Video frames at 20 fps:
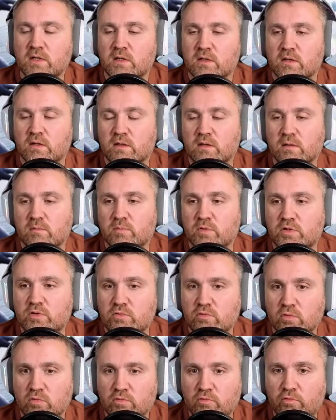but you
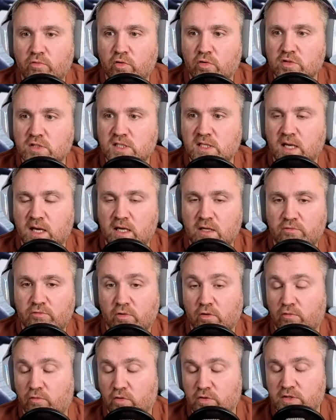know, the
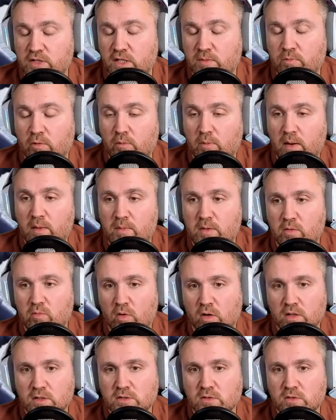48-48 probably works.